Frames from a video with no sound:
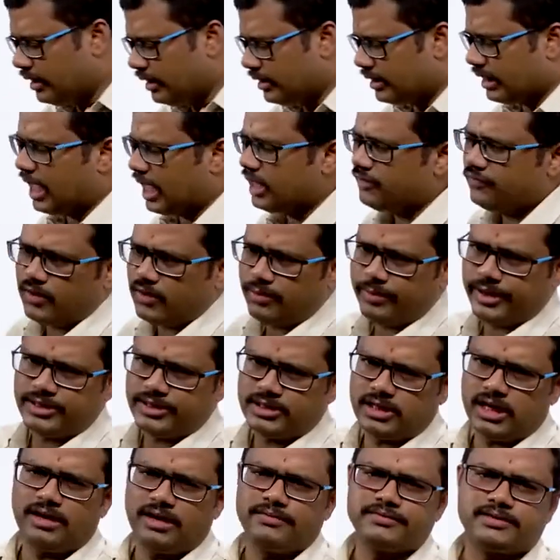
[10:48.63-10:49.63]

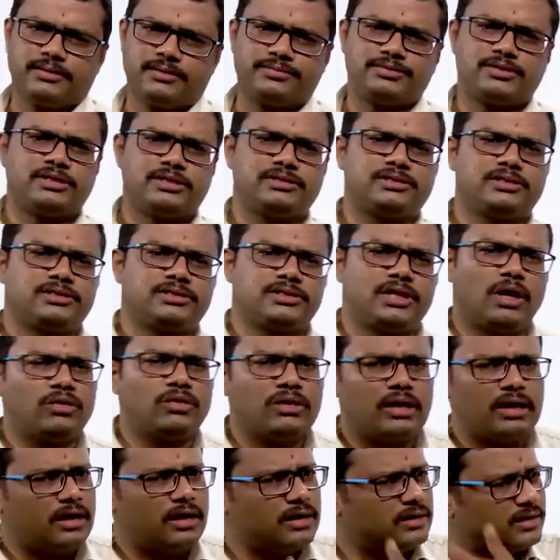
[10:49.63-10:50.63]
Transformation of substances, how
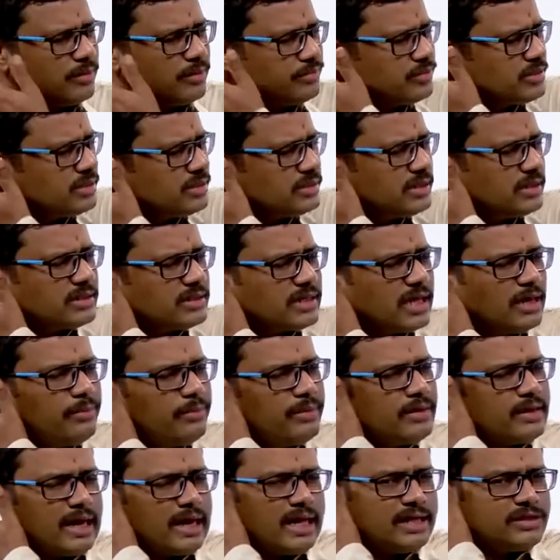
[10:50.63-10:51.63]
the substances can
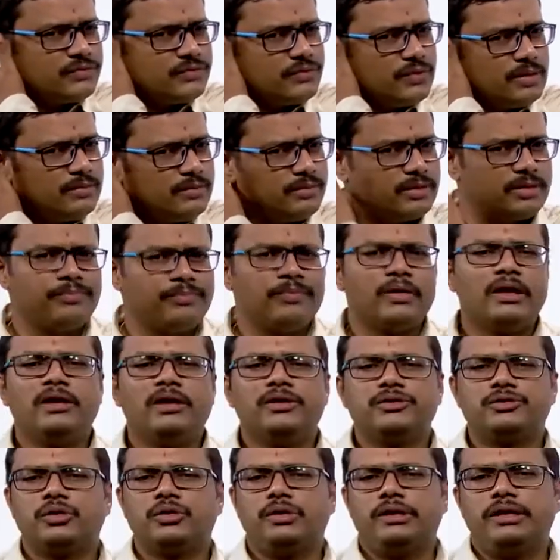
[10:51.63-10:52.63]
be transformed.
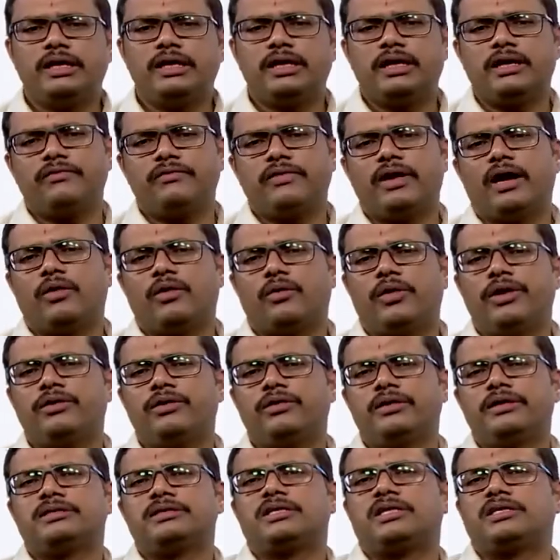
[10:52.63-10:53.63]
So, here we are going to
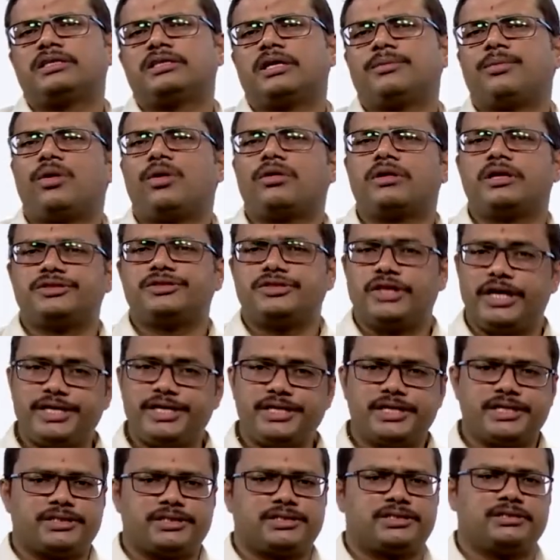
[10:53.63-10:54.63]
discuss about the
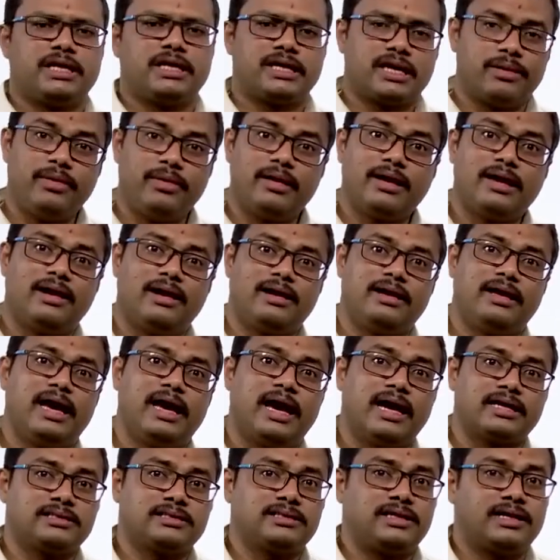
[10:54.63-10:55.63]
changes, the chemical
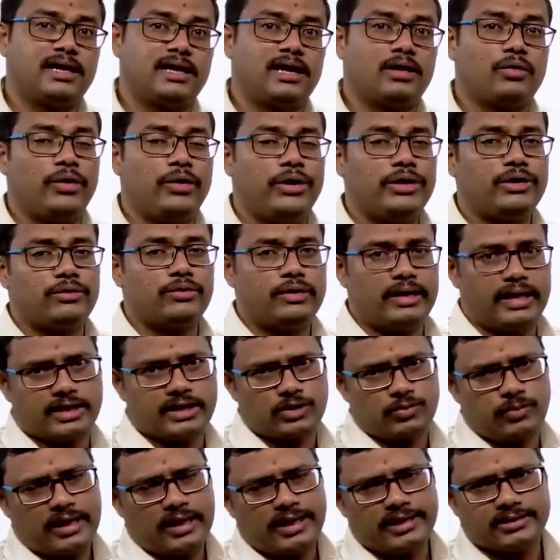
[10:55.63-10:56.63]
reaction that are going to
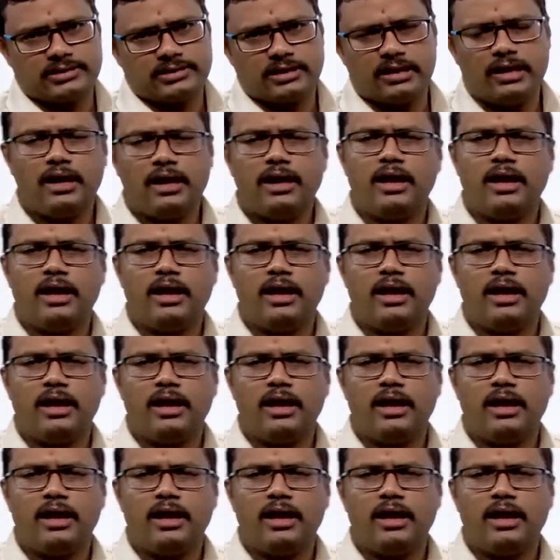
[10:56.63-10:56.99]
take place,